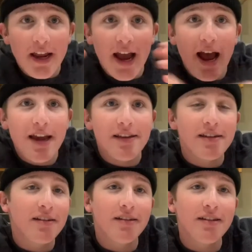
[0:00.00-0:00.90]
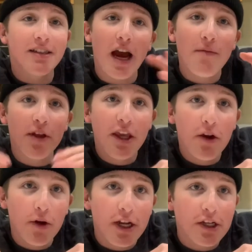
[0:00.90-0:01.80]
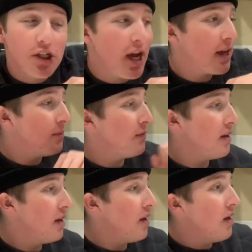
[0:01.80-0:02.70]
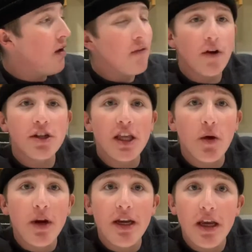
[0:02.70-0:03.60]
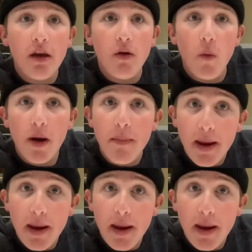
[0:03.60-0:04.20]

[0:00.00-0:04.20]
guys, time for the ingredient check. First thing we need when